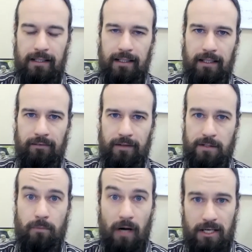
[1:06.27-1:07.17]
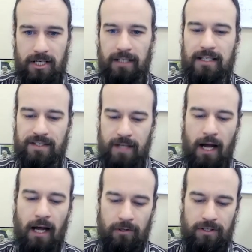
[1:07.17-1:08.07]
in this project is to
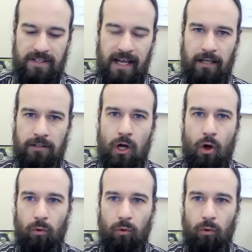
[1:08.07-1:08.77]
understand